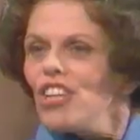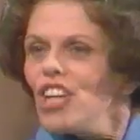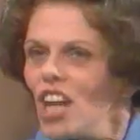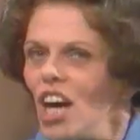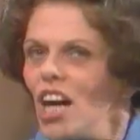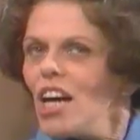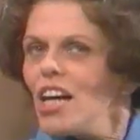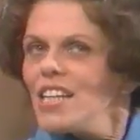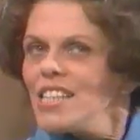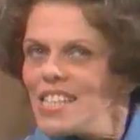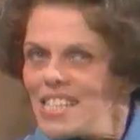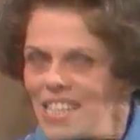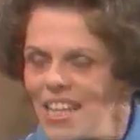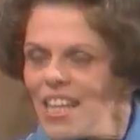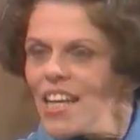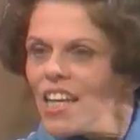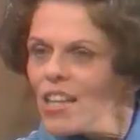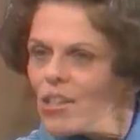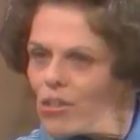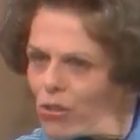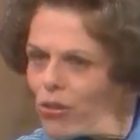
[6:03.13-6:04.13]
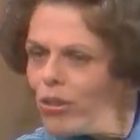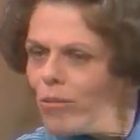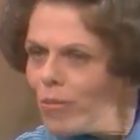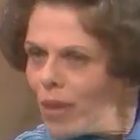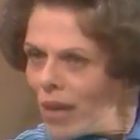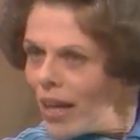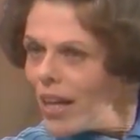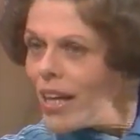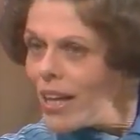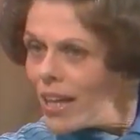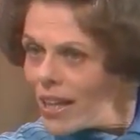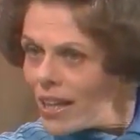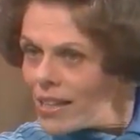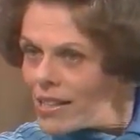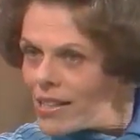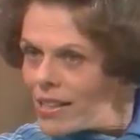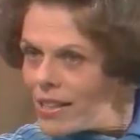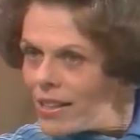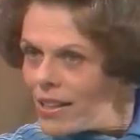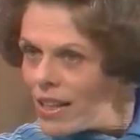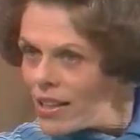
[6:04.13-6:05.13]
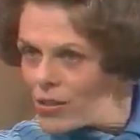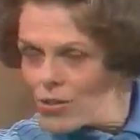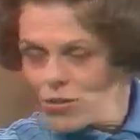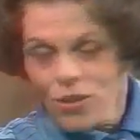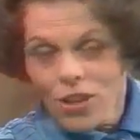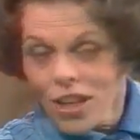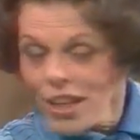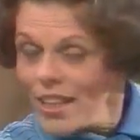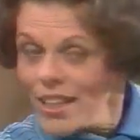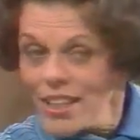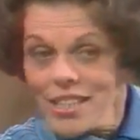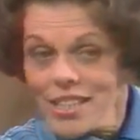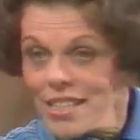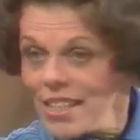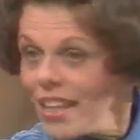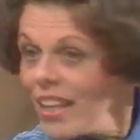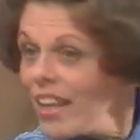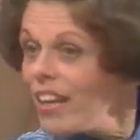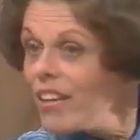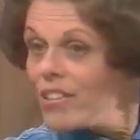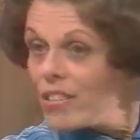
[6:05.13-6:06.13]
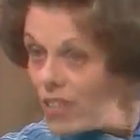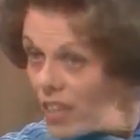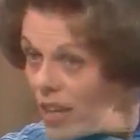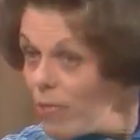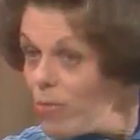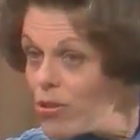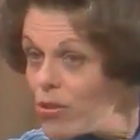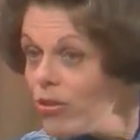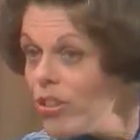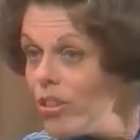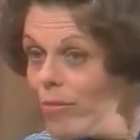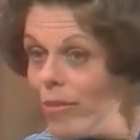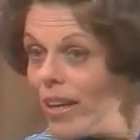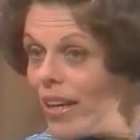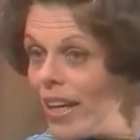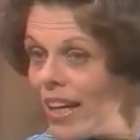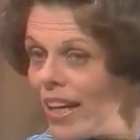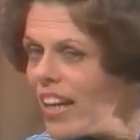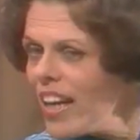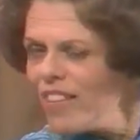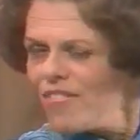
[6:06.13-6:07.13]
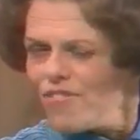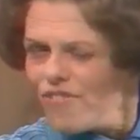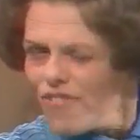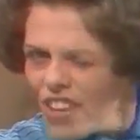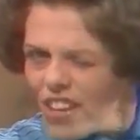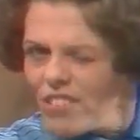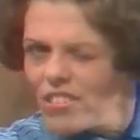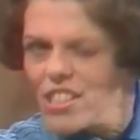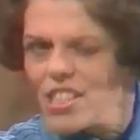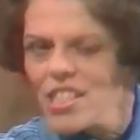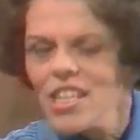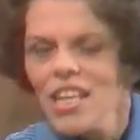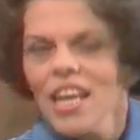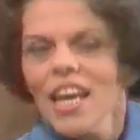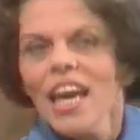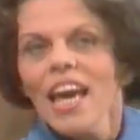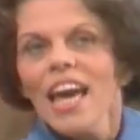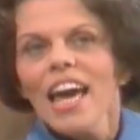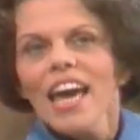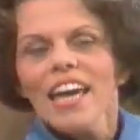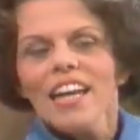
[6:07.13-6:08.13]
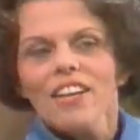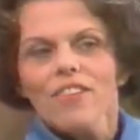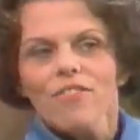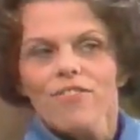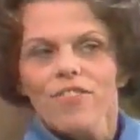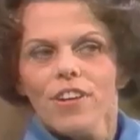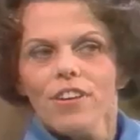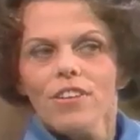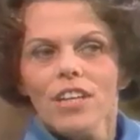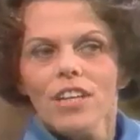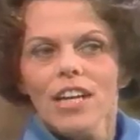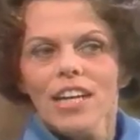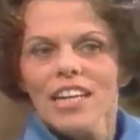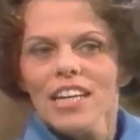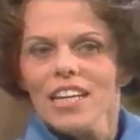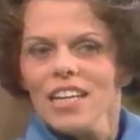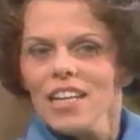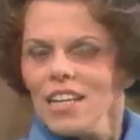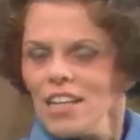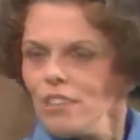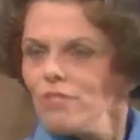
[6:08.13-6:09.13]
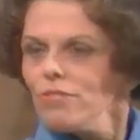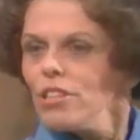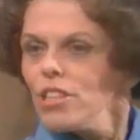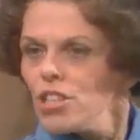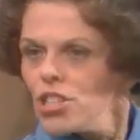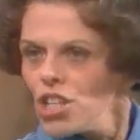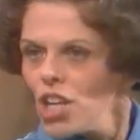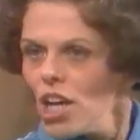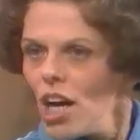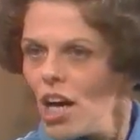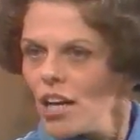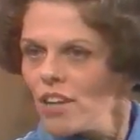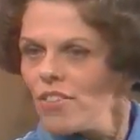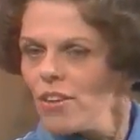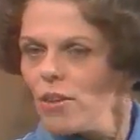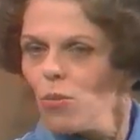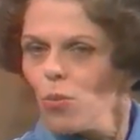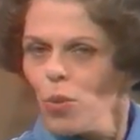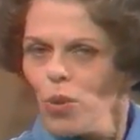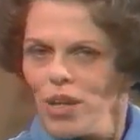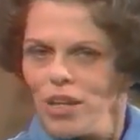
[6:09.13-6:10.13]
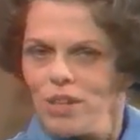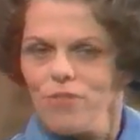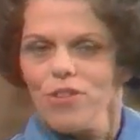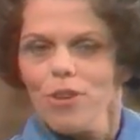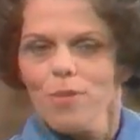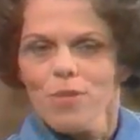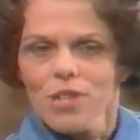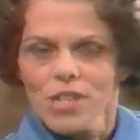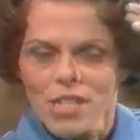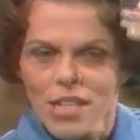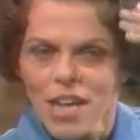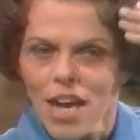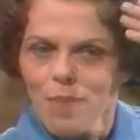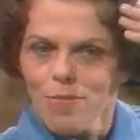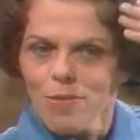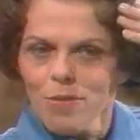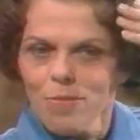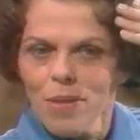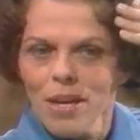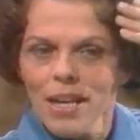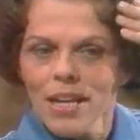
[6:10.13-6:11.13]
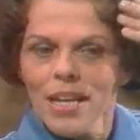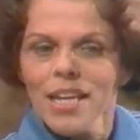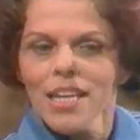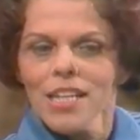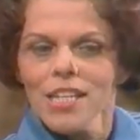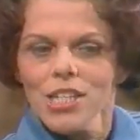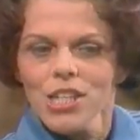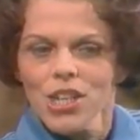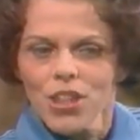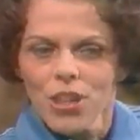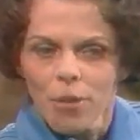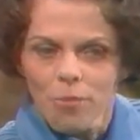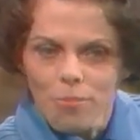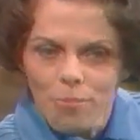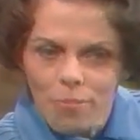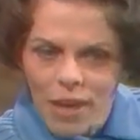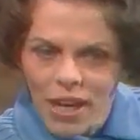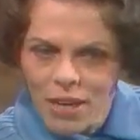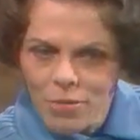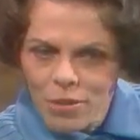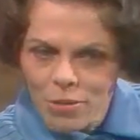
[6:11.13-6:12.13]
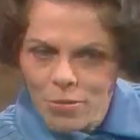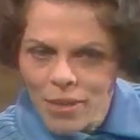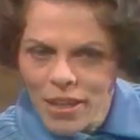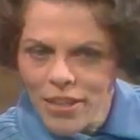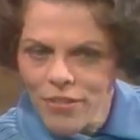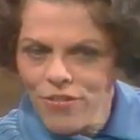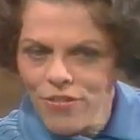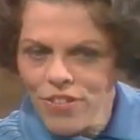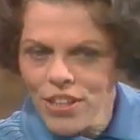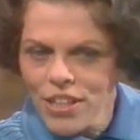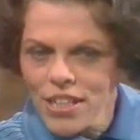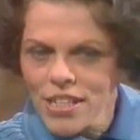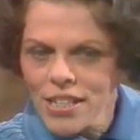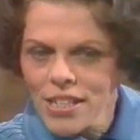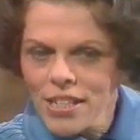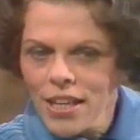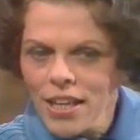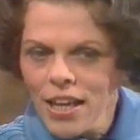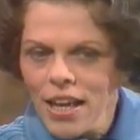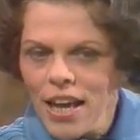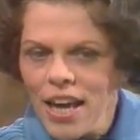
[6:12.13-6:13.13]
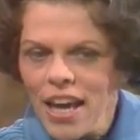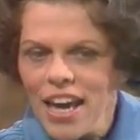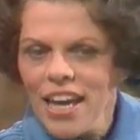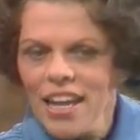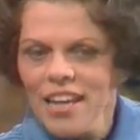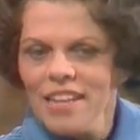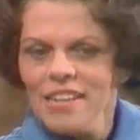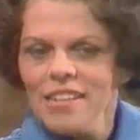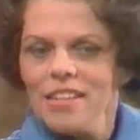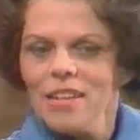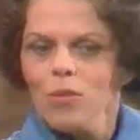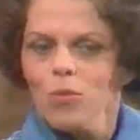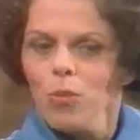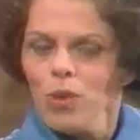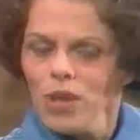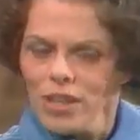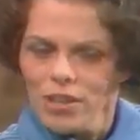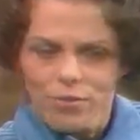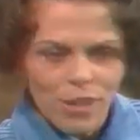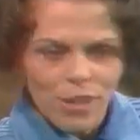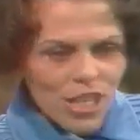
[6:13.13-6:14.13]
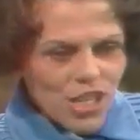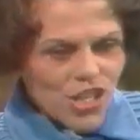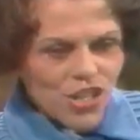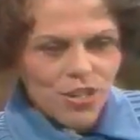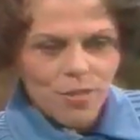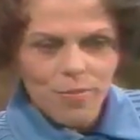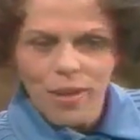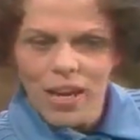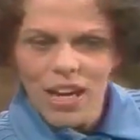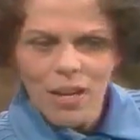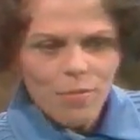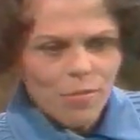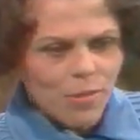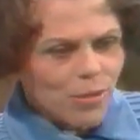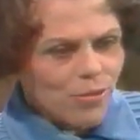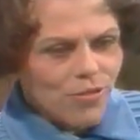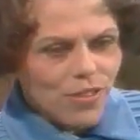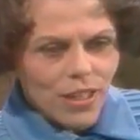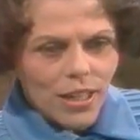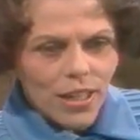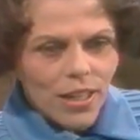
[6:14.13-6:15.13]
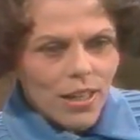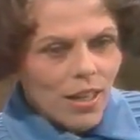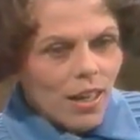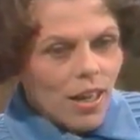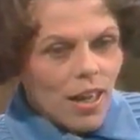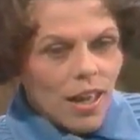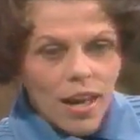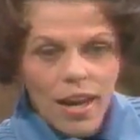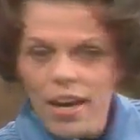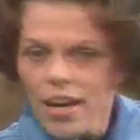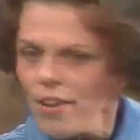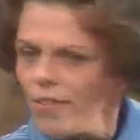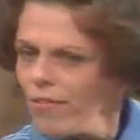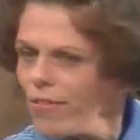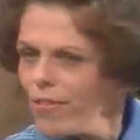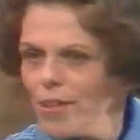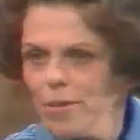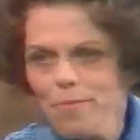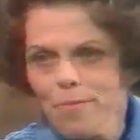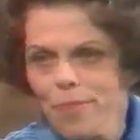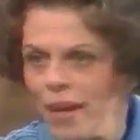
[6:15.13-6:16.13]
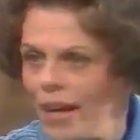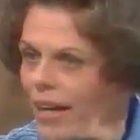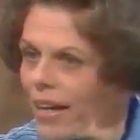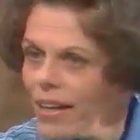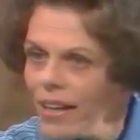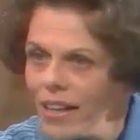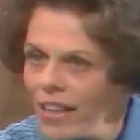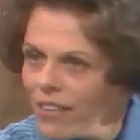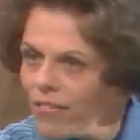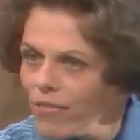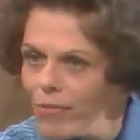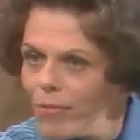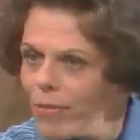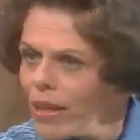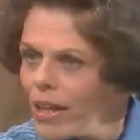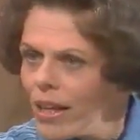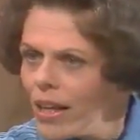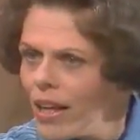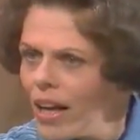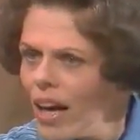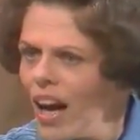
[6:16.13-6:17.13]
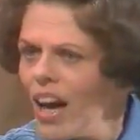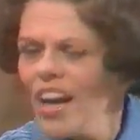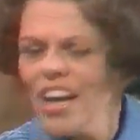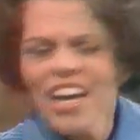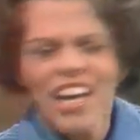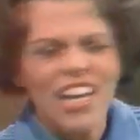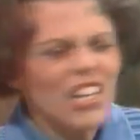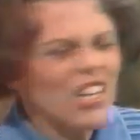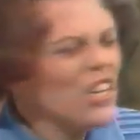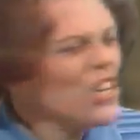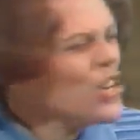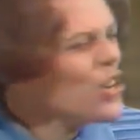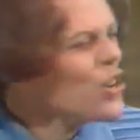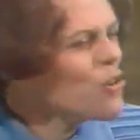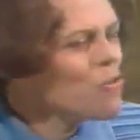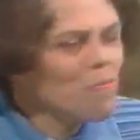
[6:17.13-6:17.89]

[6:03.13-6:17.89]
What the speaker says: God's hand on my head. That's all I can say. It was on my head. I felt it, and it felt like an electric shock that went from the top of my head to the bottom of my feet. And when it reached the bottom of my feet, every pain left me. I had no